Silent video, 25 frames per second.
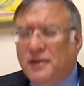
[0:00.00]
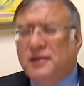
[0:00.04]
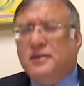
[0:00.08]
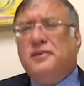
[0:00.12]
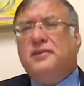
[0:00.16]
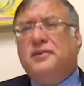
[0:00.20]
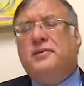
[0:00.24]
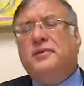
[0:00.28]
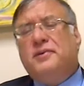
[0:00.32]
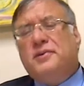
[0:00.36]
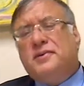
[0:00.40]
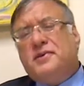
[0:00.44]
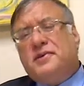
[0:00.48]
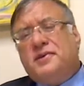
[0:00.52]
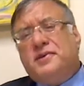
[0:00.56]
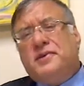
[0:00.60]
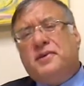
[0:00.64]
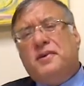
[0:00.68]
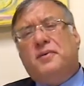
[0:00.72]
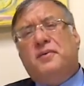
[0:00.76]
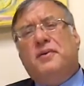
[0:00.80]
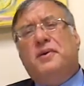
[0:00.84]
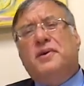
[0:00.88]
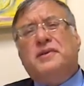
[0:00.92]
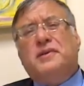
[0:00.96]
to a
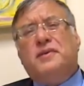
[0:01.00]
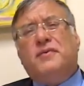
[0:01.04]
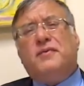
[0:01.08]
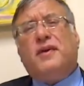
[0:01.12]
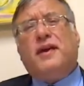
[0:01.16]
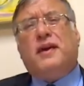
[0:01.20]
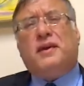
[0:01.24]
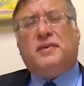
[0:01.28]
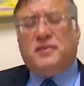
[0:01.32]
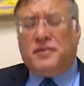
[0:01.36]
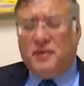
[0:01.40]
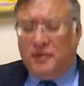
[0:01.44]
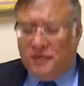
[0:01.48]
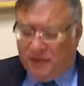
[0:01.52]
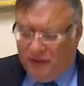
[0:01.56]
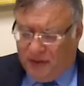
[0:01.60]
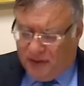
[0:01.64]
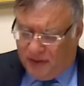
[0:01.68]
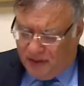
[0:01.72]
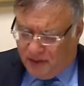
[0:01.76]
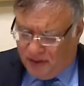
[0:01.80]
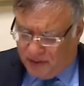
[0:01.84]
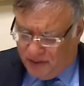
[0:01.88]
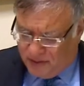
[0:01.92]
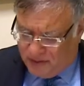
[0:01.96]
series of
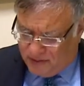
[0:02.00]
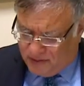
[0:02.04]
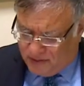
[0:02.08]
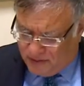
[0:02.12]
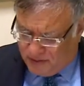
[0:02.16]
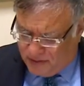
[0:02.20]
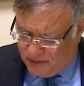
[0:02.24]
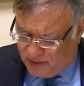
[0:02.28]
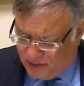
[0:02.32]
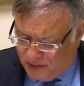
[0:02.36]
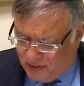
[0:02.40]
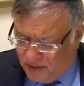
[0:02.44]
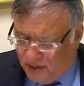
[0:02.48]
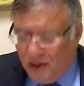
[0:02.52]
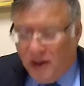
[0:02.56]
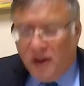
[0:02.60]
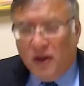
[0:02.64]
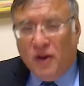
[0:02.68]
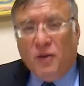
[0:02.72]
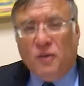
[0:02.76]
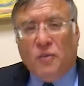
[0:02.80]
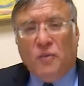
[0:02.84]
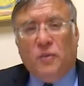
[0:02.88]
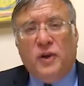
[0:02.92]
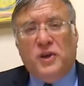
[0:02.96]
activities
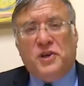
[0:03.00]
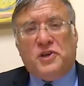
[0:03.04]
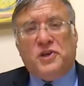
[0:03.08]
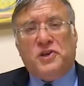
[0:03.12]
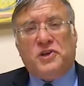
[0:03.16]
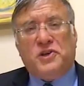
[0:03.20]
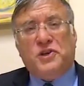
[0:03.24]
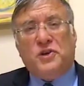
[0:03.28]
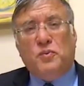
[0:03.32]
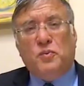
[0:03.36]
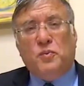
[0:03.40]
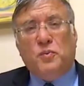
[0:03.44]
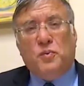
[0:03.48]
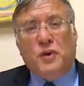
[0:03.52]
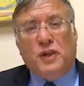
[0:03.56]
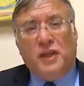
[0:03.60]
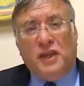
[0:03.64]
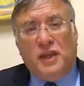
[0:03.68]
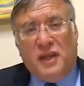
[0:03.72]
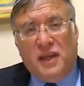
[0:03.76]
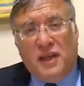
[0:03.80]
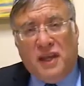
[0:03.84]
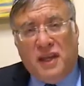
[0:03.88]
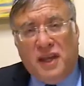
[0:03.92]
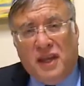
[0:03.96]
which will
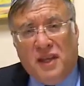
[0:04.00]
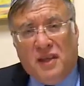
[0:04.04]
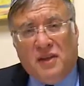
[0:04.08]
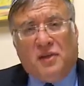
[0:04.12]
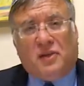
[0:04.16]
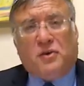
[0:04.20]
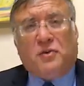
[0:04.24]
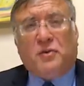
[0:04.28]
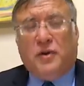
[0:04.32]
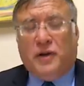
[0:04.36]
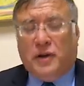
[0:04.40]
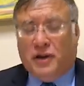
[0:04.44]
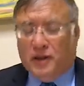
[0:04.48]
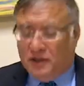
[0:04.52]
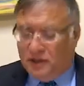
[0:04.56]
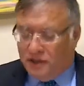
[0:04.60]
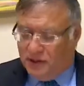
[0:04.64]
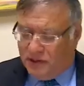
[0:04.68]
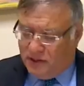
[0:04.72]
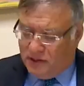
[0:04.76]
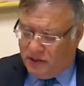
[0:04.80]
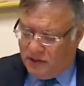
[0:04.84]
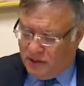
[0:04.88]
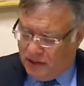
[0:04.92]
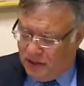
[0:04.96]

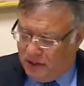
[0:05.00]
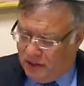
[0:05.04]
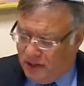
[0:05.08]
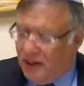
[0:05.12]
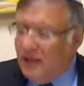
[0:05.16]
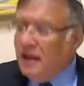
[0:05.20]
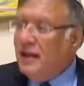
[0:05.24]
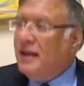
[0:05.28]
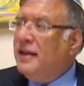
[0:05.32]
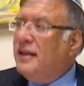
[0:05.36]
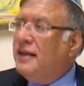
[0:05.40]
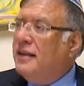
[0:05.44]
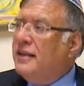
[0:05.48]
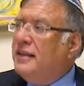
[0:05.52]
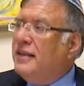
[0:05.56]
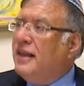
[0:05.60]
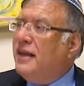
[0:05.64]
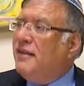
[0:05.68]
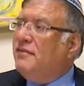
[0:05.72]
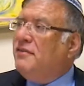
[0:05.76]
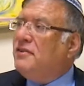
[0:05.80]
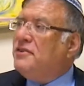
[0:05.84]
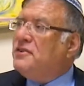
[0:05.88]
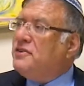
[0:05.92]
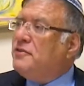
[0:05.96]
increase
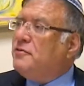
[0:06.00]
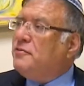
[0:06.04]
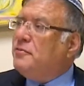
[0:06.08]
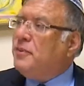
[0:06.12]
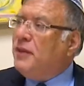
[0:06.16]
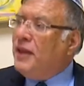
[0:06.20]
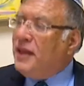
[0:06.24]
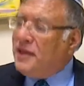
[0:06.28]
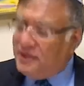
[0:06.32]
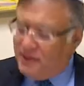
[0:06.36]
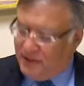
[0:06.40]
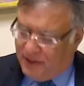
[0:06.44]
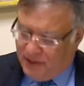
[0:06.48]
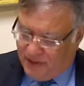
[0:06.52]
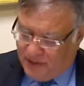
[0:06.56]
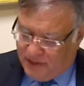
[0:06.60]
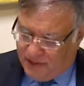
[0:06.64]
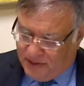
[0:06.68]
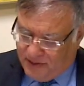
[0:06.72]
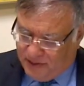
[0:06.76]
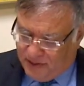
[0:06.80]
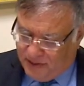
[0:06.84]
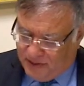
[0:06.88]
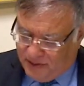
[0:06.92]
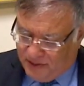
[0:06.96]
levels of
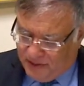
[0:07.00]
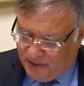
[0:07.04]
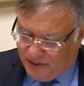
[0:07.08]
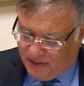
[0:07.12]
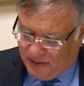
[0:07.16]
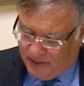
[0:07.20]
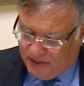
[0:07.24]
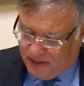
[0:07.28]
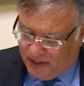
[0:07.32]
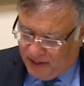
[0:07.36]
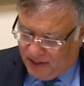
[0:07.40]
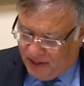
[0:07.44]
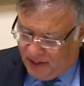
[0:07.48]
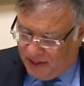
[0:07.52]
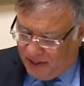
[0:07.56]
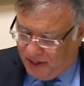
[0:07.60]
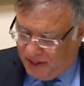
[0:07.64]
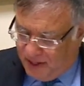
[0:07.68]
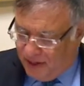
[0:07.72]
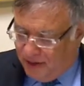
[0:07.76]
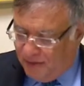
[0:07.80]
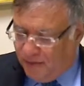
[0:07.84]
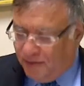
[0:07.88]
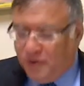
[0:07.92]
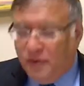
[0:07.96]
blessings
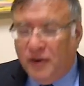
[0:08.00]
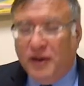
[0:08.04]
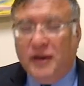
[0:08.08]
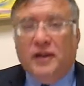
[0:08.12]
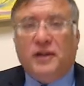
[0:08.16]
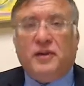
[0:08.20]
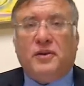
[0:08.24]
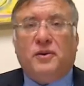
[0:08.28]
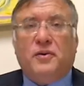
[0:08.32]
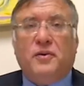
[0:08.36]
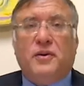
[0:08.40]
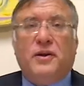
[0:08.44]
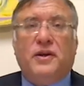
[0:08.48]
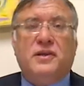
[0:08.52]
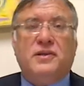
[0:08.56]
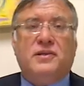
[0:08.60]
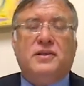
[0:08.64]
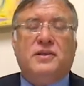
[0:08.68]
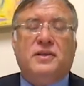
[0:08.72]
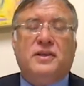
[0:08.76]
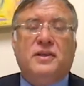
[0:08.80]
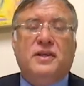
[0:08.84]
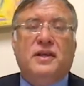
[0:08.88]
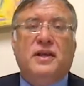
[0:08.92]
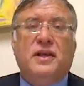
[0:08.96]
if we
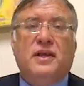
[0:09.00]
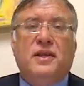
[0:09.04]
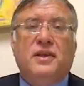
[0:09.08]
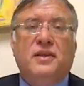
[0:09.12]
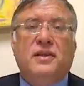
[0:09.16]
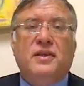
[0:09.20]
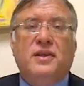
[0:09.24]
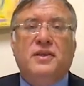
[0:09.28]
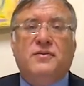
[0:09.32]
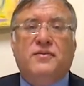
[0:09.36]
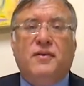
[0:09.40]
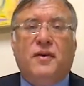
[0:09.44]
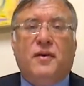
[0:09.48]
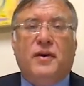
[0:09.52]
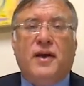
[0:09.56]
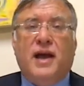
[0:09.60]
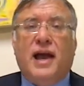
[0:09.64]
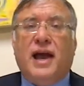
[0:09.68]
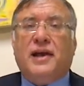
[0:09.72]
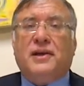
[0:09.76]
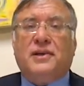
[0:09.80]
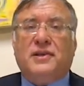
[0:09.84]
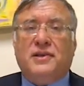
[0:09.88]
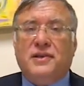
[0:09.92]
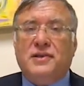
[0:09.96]
increase these very
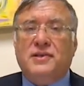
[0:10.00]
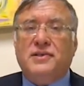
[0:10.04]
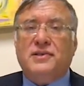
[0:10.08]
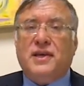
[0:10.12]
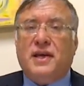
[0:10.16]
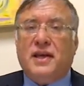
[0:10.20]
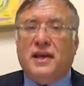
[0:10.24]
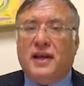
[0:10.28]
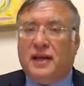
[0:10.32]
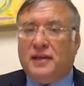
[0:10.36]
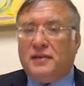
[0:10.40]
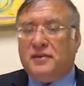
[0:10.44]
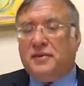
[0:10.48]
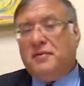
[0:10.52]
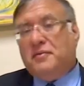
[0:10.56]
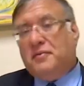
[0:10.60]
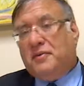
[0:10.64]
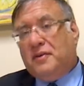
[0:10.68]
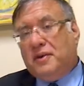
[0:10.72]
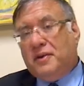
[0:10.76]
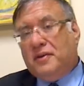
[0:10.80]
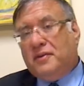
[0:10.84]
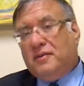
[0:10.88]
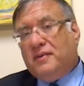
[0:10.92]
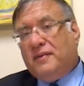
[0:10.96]
actions and
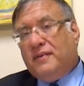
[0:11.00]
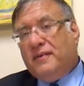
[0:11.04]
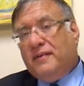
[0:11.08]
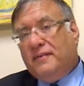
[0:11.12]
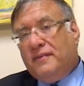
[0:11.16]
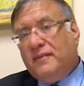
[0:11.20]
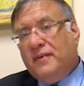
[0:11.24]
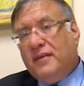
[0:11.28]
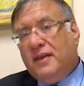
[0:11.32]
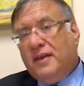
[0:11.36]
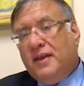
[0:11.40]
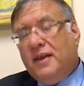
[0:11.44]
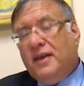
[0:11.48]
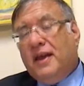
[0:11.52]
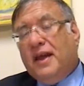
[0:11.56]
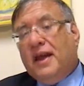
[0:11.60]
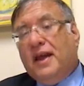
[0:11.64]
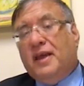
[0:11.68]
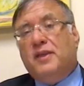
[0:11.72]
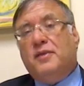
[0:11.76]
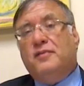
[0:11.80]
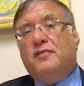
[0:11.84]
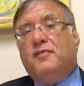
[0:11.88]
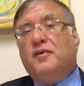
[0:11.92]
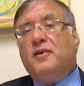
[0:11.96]
activities.
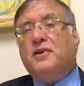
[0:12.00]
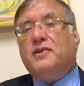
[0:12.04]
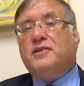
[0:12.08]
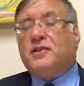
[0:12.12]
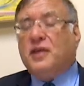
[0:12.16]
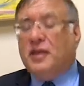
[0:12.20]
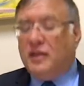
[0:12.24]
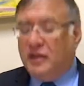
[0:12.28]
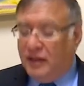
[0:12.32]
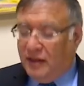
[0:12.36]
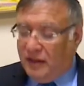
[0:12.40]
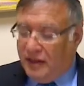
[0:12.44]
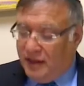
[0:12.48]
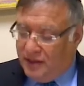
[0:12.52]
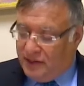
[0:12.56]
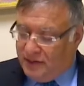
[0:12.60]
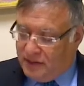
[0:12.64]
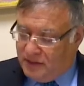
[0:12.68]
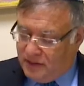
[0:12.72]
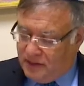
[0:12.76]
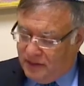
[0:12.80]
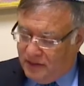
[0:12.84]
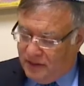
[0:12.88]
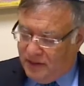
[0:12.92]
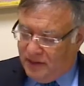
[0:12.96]
And the first on the
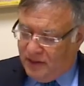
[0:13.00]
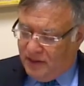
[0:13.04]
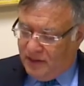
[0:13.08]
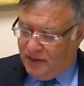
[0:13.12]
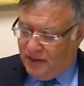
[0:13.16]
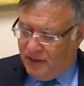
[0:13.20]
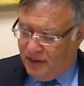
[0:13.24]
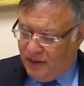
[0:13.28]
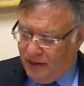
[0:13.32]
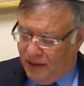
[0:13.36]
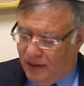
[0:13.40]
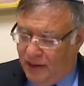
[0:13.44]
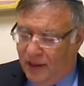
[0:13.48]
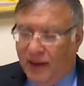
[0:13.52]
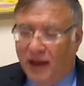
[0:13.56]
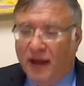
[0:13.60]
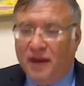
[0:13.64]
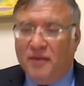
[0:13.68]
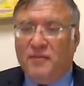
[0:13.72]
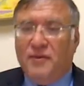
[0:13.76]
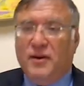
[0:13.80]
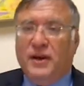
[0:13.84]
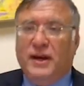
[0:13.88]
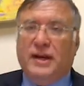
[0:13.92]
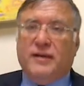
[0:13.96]
list,
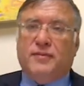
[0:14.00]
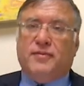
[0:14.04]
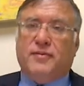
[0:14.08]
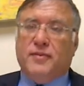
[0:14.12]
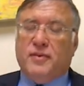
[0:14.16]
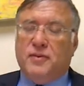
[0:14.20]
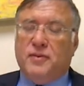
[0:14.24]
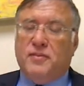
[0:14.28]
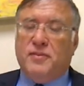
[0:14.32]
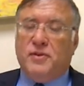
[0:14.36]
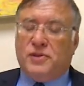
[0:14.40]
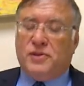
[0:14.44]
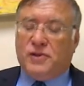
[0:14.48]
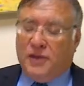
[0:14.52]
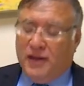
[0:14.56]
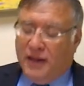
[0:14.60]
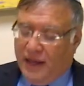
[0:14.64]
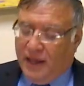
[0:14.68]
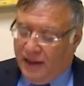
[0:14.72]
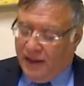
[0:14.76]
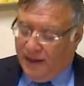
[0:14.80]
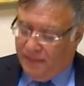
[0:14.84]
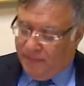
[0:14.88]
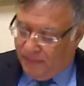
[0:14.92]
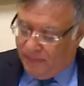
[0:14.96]
I'm reading from the
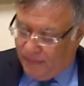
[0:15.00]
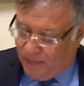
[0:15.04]
Mishnah,